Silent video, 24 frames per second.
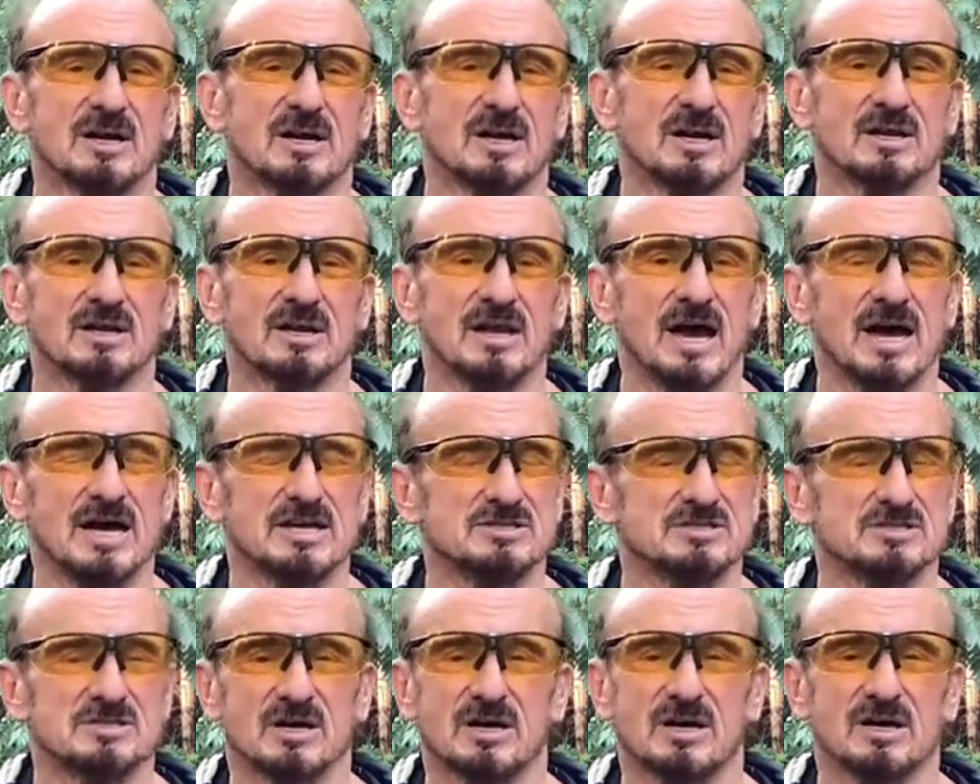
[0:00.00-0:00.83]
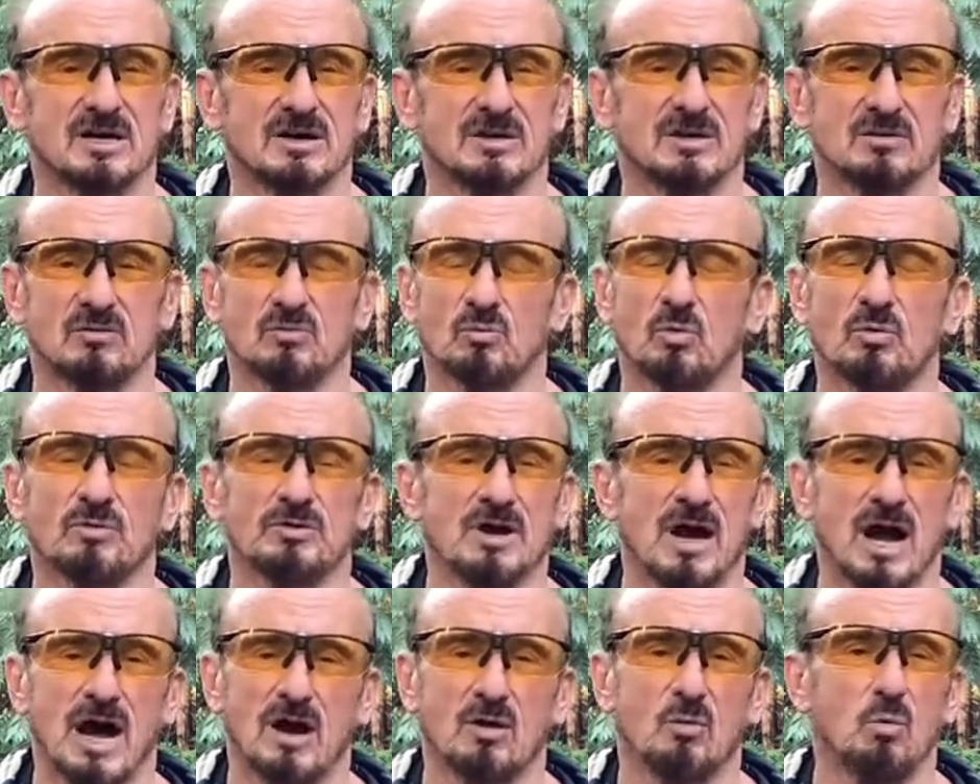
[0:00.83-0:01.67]
lines
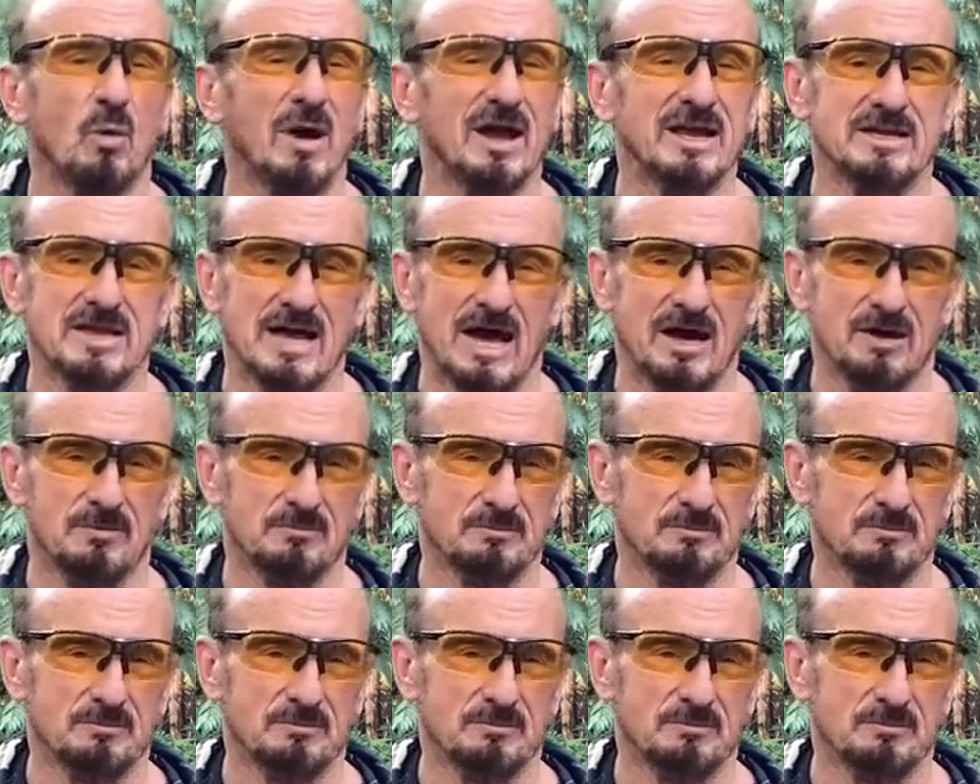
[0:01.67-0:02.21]
knock way down.